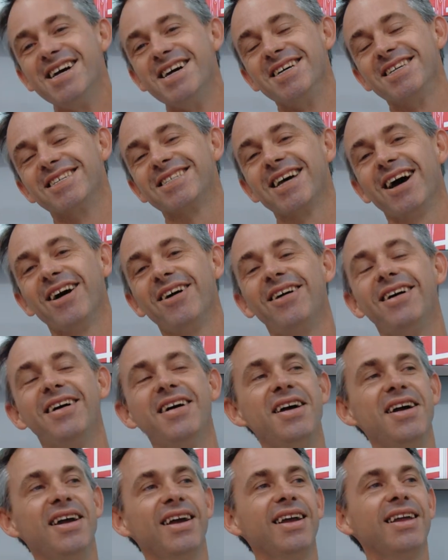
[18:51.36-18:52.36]
So
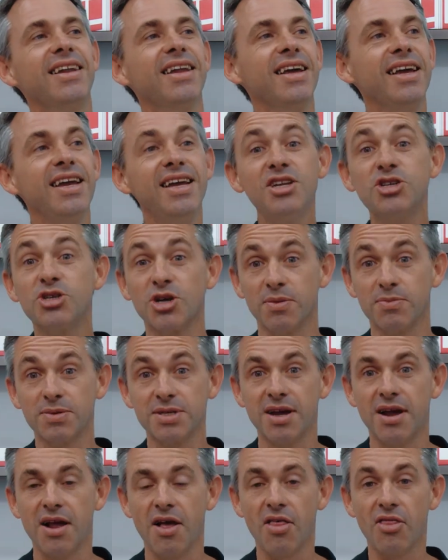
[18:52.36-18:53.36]
in Egypt,
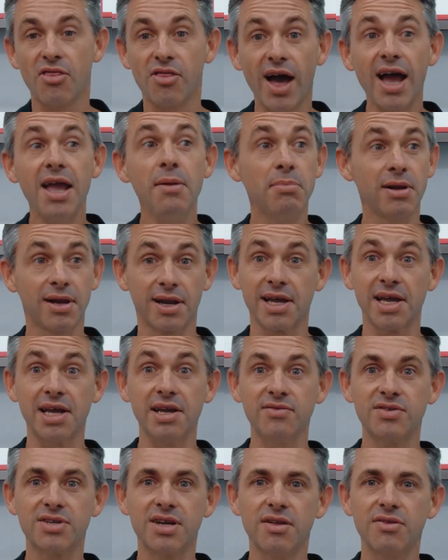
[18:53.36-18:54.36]
they
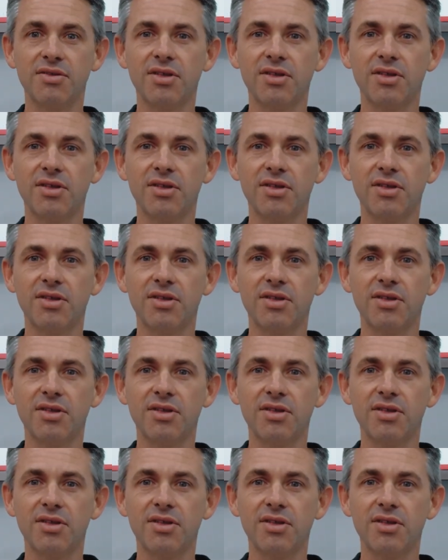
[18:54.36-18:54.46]
believed